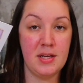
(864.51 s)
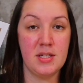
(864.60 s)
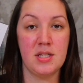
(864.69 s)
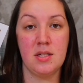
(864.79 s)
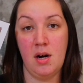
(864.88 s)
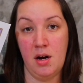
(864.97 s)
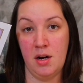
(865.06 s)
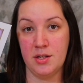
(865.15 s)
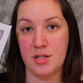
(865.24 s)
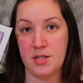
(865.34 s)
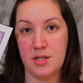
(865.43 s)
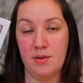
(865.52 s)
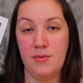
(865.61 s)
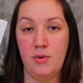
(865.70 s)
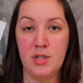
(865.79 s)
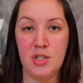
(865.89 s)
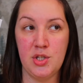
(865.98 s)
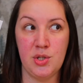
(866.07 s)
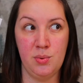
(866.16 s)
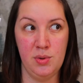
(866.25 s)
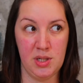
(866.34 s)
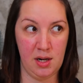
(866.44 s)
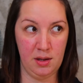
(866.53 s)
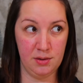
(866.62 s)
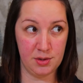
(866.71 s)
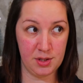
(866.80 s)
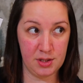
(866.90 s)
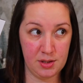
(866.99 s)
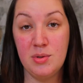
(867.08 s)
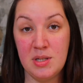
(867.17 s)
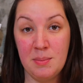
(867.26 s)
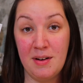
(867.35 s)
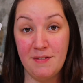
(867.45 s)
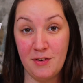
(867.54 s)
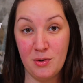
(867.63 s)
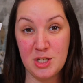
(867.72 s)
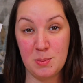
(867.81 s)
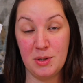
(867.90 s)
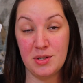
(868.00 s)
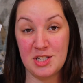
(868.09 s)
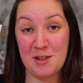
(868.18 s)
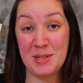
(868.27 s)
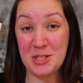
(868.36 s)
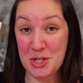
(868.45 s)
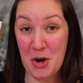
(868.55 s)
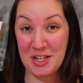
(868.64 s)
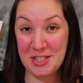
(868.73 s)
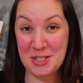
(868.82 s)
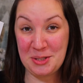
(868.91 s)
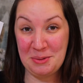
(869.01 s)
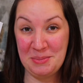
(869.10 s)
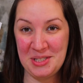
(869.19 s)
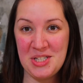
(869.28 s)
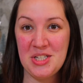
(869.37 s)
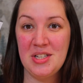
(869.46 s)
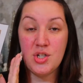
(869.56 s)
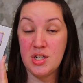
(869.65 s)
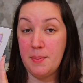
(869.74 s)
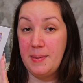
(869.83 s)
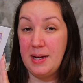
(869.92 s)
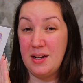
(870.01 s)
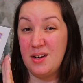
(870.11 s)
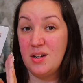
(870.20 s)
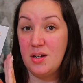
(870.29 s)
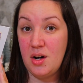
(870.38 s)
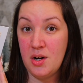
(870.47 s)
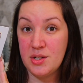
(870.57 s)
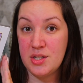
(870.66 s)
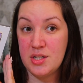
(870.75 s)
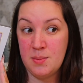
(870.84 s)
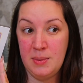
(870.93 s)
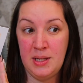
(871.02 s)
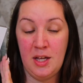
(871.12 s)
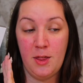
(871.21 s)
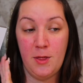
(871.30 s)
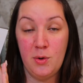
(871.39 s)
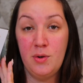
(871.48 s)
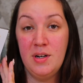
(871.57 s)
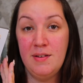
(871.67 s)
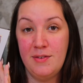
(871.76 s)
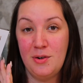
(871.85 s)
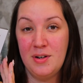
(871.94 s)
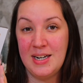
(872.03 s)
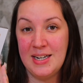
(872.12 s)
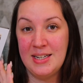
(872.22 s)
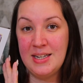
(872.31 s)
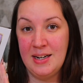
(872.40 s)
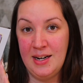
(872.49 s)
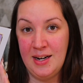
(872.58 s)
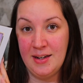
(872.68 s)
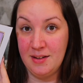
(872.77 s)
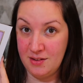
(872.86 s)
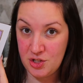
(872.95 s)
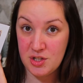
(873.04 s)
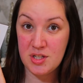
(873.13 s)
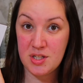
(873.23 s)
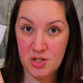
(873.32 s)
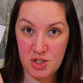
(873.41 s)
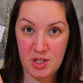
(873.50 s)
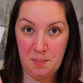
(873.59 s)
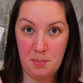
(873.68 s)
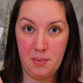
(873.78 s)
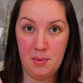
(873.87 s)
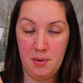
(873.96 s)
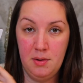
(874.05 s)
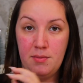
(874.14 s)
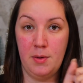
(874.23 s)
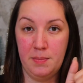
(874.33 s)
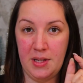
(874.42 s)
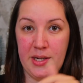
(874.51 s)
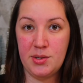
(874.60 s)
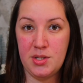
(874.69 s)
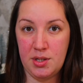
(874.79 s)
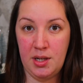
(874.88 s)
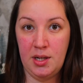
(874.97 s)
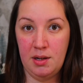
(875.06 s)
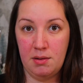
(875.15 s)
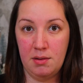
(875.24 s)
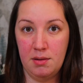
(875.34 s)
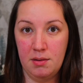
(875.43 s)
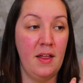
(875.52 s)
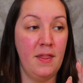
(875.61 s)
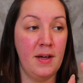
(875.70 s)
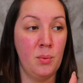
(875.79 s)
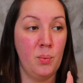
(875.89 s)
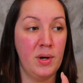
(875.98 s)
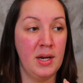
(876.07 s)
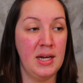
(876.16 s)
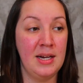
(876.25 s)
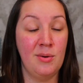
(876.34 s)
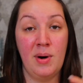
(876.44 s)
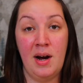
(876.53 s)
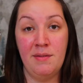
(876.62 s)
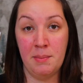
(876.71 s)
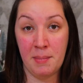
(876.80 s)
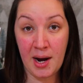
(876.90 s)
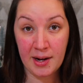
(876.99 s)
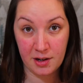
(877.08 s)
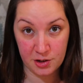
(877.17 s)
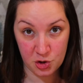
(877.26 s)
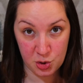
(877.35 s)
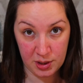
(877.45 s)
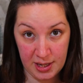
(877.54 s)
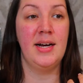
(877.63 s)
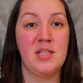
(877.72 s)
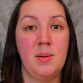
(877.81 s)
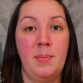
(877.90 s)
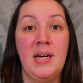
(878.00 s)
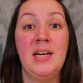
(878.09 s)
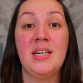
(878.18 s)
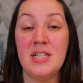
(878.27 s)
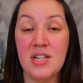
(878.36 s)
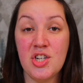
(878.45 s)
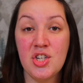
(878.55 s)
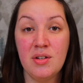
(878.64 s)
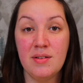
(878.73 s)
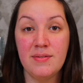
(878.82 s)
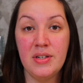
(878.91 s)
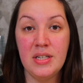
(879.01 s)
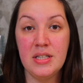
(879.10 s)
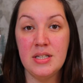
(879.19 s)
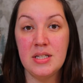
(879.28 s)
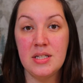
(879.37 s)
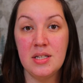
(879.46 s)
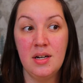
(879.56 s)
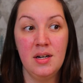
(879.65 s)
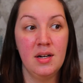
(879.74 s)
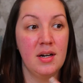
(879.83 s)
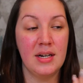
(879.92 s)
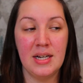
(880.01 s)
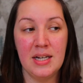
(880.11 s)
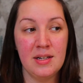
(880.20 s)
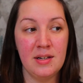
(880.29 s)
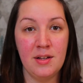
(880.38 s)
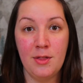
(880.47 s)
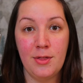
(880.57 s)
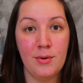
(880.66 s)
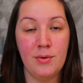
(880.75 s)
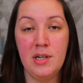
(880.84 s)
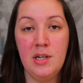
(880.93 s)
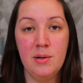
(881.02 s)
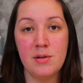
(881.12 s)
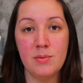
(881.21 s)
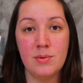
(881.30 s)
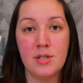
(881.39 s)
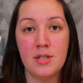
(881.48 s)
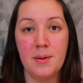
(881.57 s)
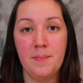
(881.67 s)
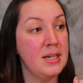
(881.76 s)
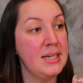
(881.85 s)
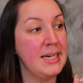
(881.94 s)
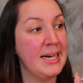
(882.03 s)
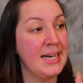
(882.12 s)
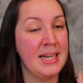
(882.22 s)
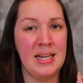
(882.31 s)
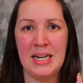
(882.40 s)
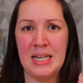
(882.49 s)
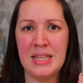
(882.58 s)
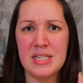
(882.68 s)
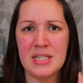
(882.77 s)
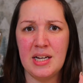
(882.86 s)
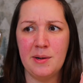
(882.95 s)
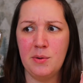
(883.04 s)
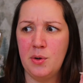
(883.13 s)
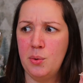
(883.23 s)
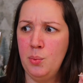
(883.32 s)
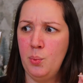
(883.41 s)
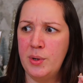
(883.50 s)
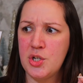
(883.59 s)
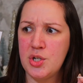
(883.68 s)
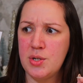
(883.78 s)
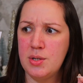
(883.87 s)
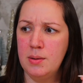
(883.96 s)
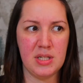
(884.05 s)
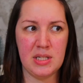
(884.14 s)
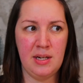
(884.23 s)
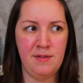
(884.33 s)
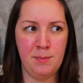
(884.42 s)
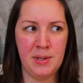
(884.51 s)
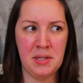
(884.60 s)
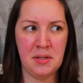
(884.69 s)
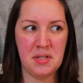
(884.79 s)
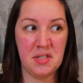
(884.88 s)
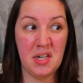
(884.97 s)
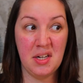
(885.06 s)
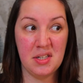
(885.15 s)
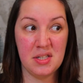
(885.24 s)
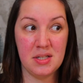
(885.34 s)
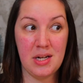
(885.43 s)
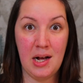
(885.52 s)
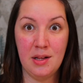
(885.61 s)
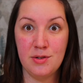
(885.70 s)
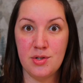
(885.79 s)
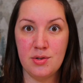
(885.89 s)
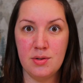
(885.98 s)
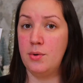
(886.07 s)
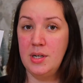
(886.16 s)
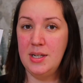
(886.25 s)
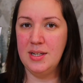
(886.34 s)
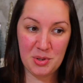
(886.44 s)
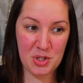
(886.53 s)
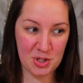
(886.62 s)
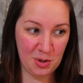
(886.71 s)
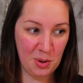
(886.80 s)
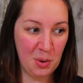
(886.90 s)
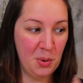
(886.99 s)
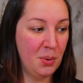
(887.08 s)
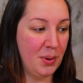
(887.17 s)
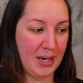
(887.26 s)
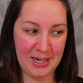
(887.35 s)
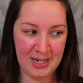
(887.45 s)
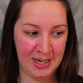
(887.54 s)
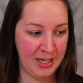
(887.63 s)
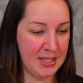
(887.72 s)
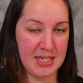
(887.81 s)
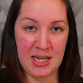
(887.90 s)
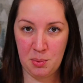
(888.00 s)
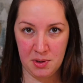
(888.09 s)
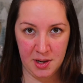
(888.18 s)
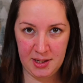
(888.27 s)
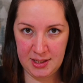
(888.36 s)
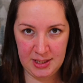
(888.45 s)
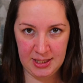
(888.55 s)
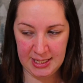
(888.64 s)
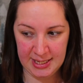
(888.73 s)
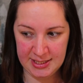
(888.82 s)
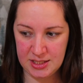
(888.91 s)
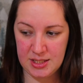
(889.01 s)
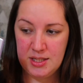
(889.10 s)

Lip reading: This costs $42. Losing my voice because I've been talking so much. Shipping costs me $34.99 just to ship from there to here. And then when it arrived in my country, I had to pay additional fees. Again, another 30 euros. Luckily, I had like a discount code which saved me $6.30. But you know, I take what I can get.